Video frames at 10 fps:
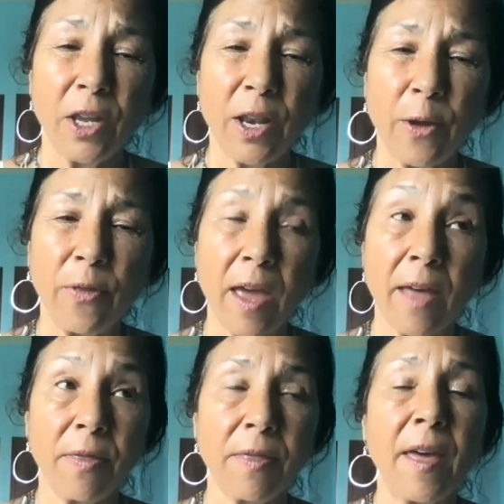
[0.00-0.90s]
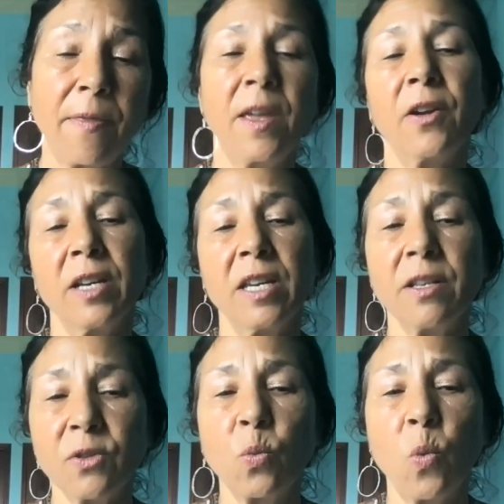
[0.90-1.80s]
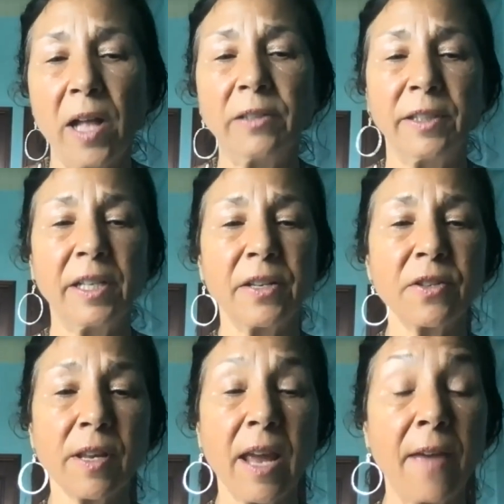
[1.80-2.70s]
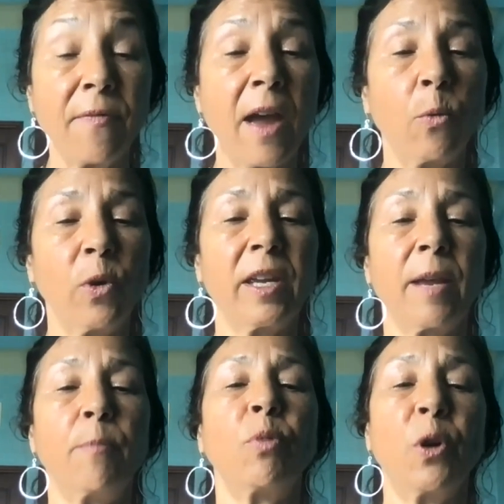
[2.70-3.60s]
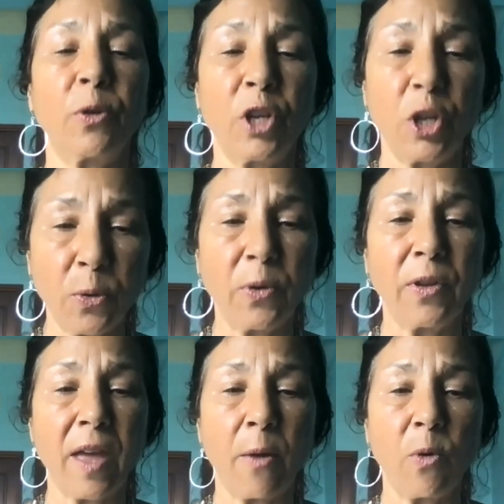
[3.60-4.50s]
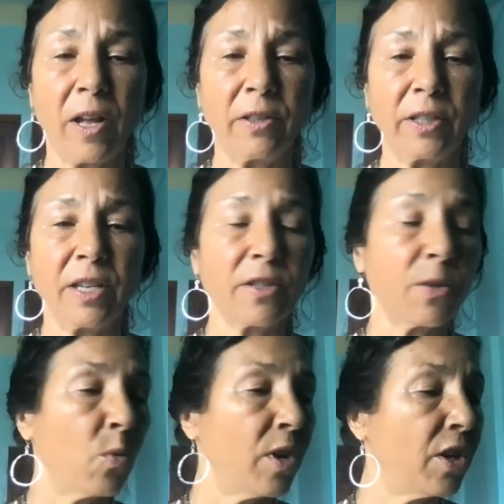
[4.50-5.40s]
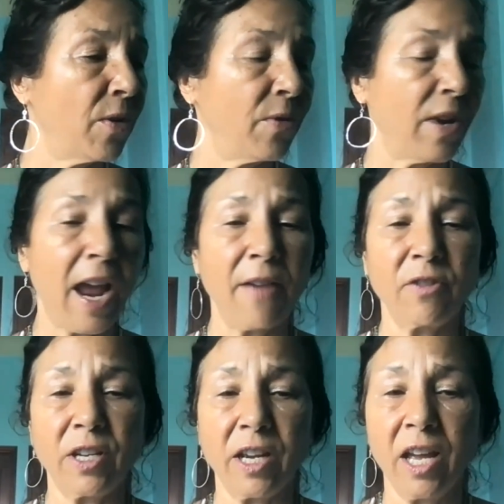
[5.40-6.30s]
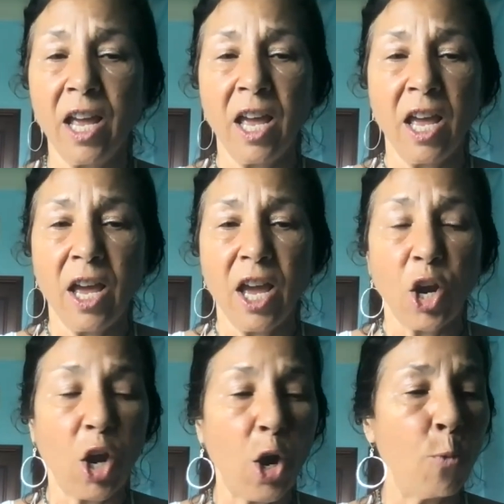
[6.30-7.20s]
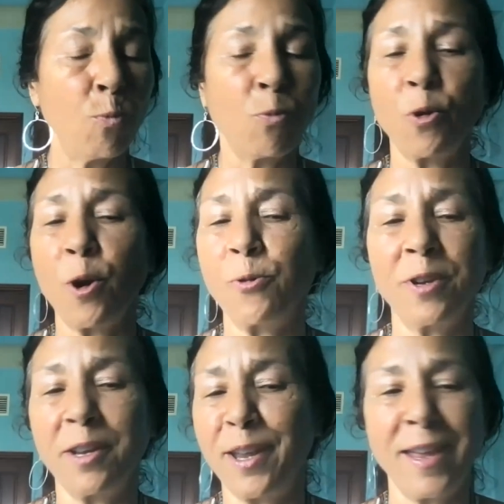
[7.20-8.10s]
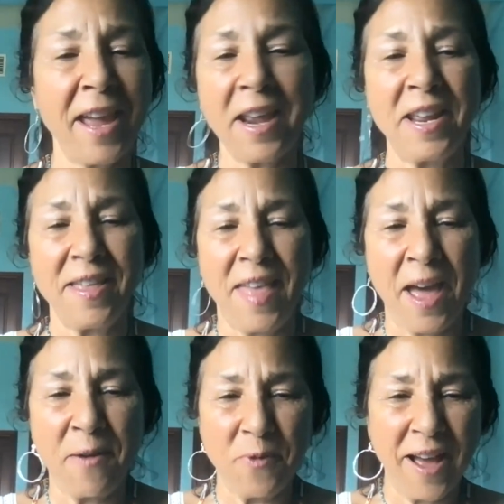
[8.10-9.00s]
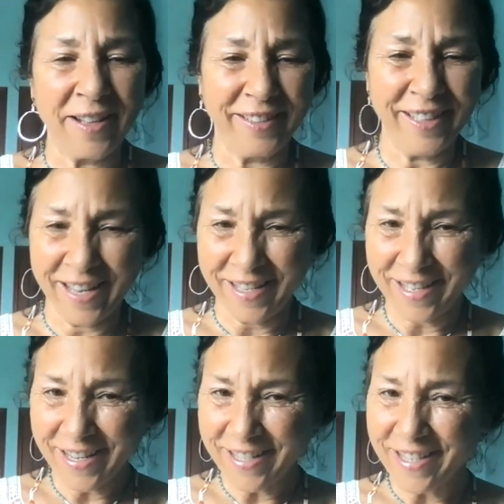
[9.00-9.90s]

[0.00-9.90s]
That there is wellness, and that we can procure that wellness, and we don't have to go broke getting that wellness.